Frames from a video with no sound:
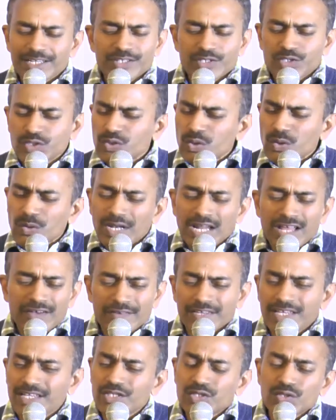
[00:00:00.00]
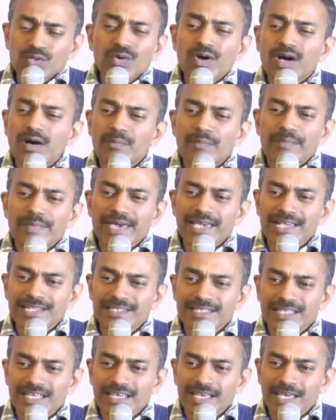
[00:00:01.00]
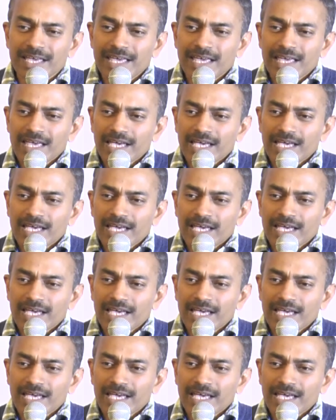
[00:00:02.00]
He's so loving. He's so amazing.